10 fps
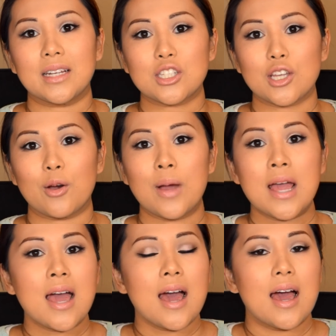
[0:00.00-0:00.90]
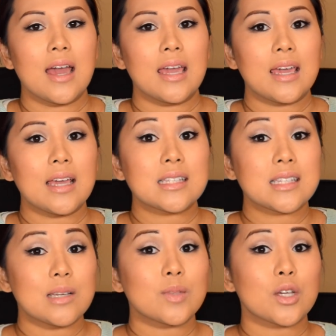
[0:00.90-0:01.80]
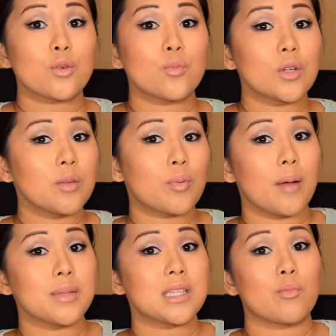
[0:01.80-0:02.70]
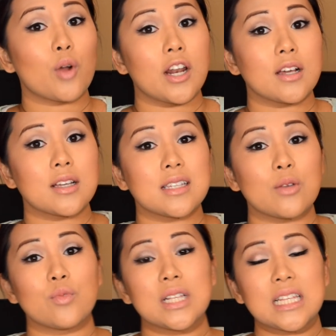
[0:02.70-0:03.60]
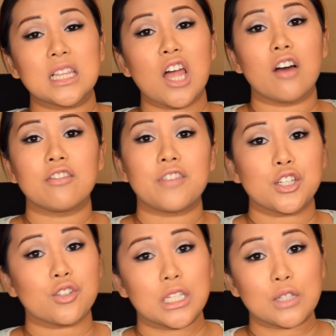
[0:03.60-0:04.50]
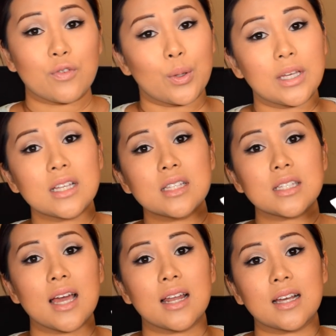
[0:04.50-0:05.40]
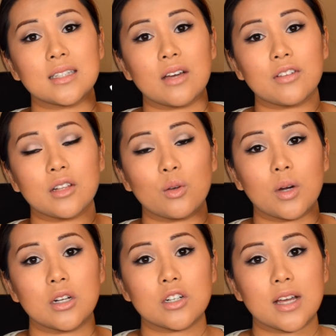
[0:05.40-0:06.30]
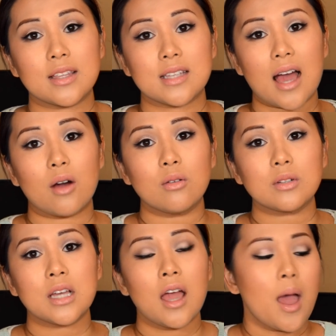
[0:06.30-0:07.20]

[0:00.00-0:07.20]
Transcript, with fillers: So it seems like a really promising product because I really love facial exfoliants, and I definitely want to try this out,